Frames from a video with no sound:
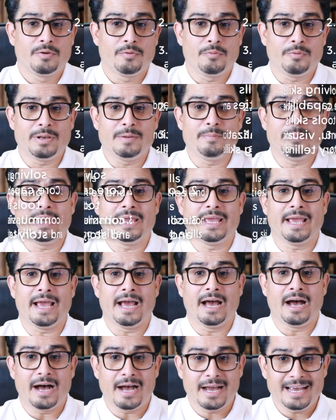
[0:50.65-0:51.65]
will be a
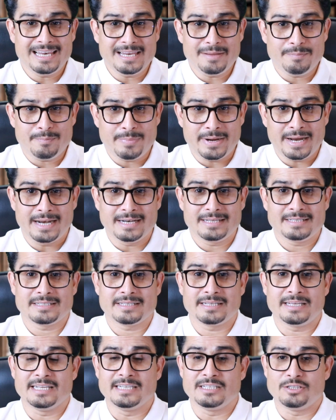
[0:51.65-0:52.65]
highly paid
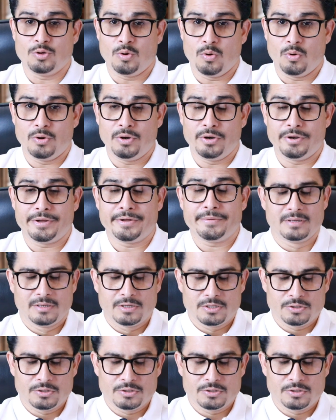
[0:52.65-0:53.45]
skills holder.